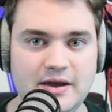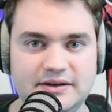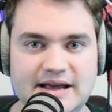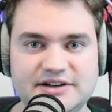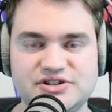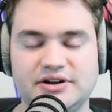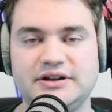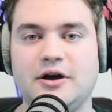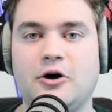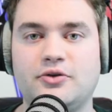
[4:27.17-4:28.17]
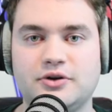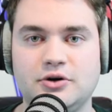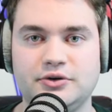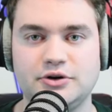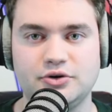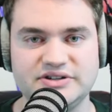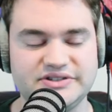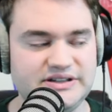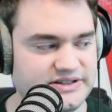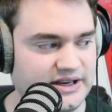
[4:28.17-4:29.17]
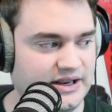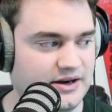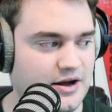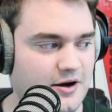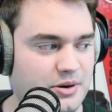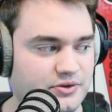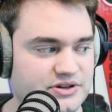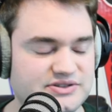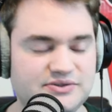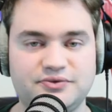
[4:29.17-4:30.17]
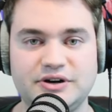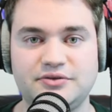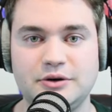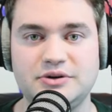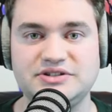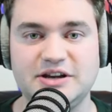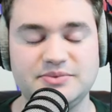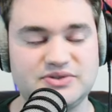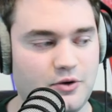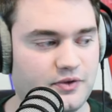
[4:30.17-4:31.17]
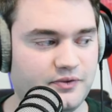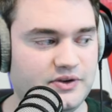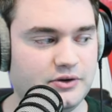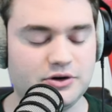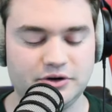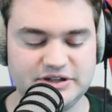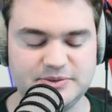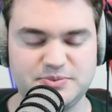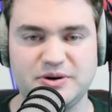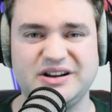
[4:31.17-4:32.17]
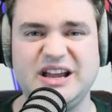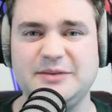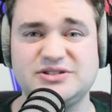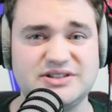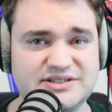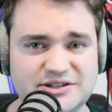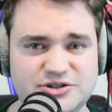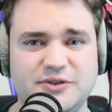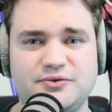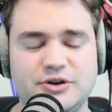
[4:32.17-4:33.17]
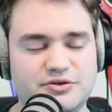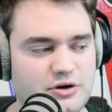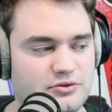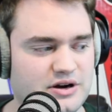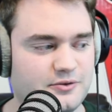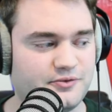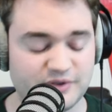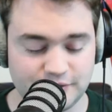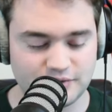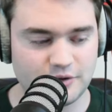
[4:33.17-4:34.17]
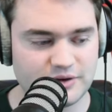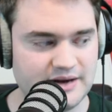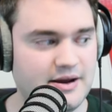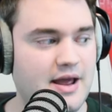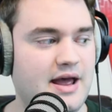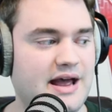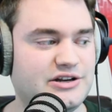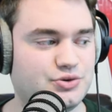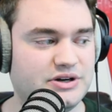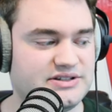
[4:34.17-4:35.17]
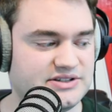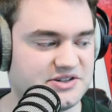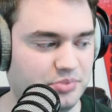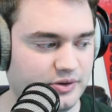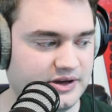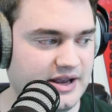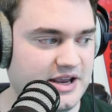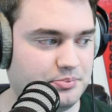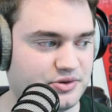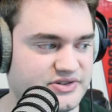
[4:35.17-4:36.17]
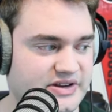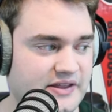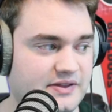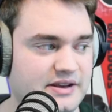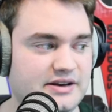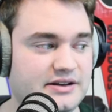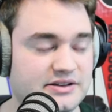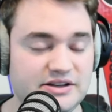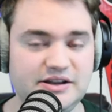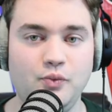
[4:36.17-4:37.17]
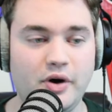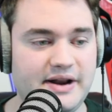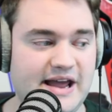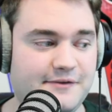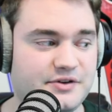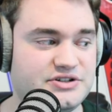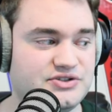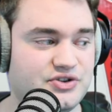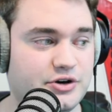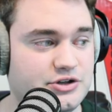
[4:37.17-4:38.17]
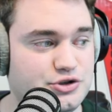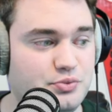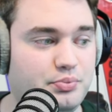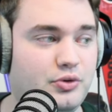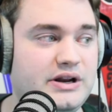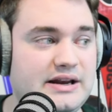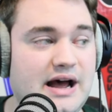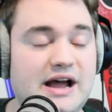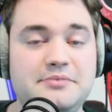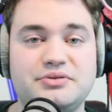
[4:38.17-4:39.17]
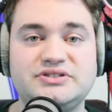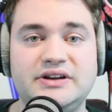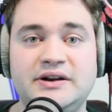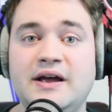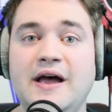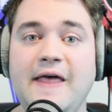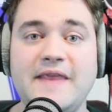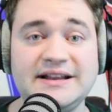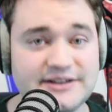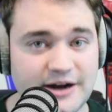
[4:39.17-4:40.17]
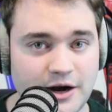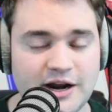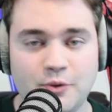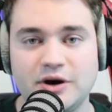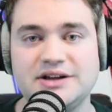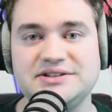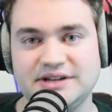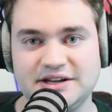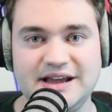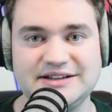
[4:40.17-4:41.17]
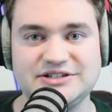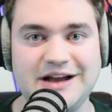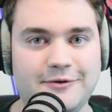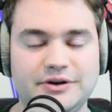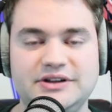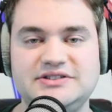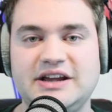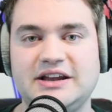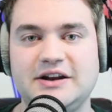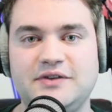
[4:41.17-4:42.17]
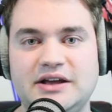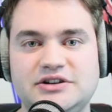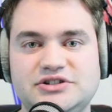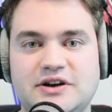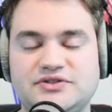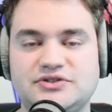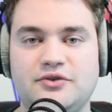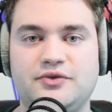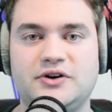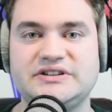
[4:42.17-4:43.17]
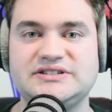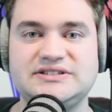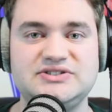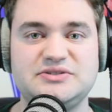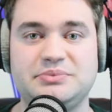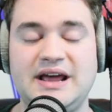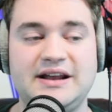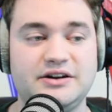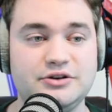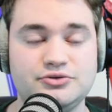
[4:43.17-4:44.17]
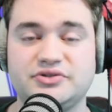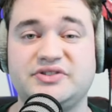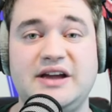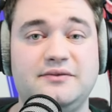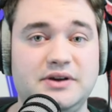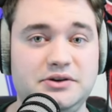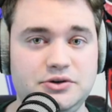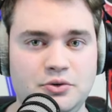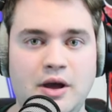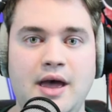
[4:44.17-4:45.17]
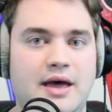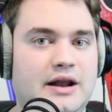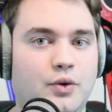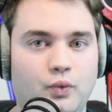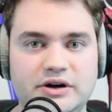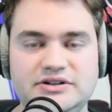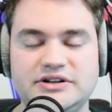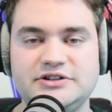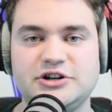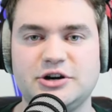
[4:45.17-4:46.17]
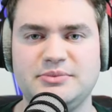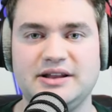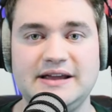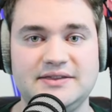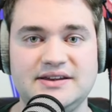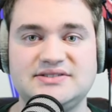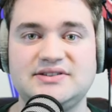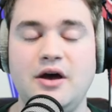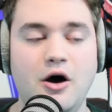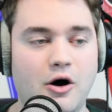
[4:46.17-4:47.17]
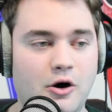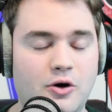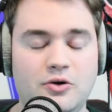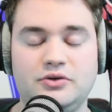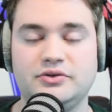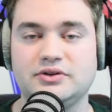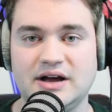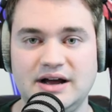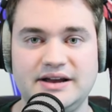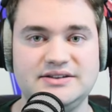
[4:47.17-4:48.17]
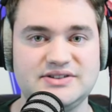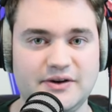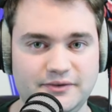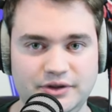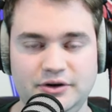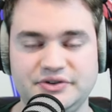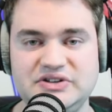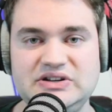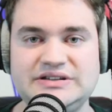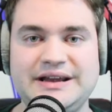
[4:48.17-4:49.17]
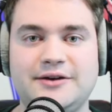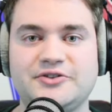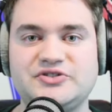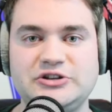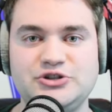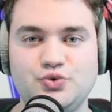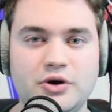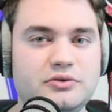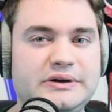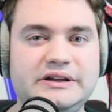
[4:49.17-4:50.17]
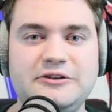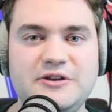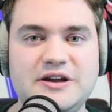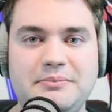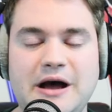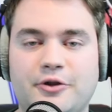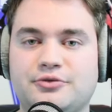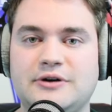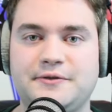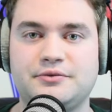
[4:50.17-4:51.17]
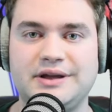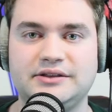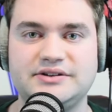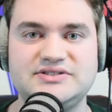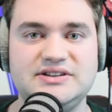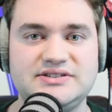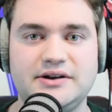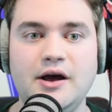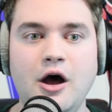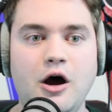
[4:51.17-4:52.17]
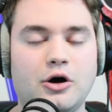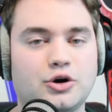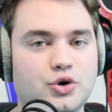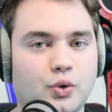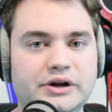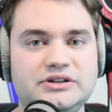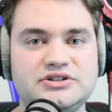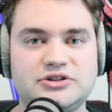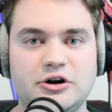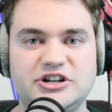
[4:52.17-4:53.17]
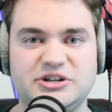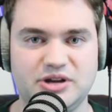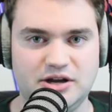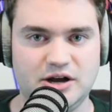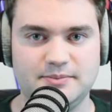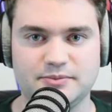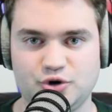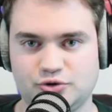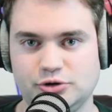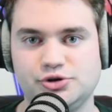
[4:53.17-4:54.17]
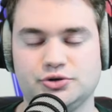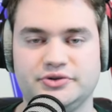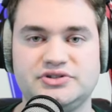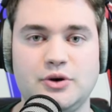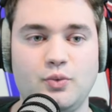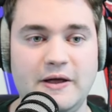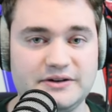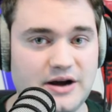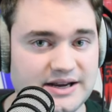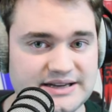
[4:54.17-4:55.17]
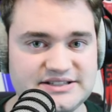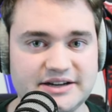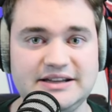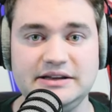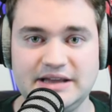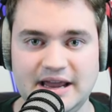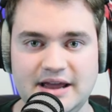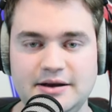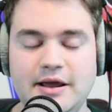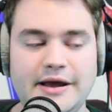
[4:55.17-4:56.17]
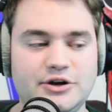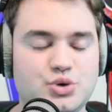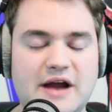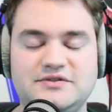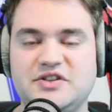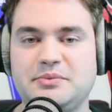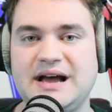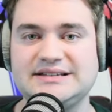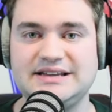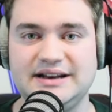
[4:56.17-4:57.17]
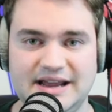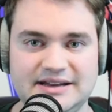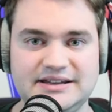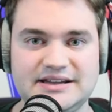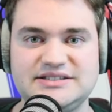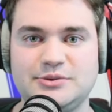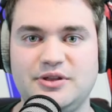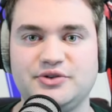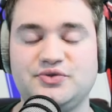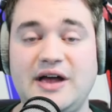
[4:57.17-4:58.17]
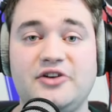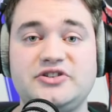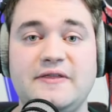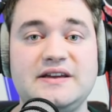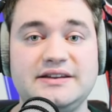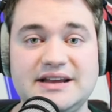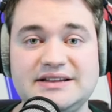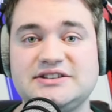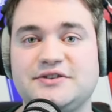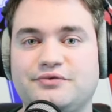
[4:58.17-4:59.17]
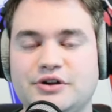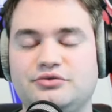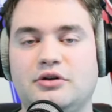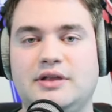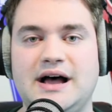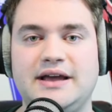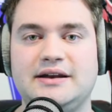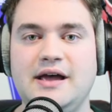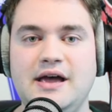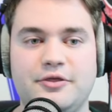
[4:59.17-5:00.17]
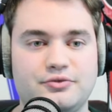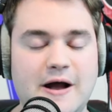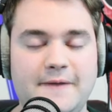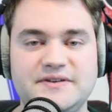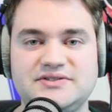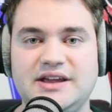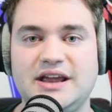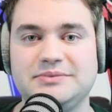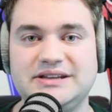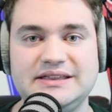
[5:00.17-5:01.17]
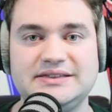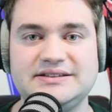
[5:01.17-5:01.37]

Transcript: nationally, are the Golden Grizzlies, in opponents' free throw attempts over field goal attempts per game, just essentially free throw rate. At 26.8%. The D1 average is 32.9%. That's an area where Kentucky has not really taken advantage of so far this season, but at a neutral site venue, at a one-and-done tournament like this, all kinds of little details that you wouldn't really think about throughout the regular season are going to start to become crucial. So whether or not Kentucky can drive to the basket and get some of those fouls and then get to the free throw line, throughout this game, get this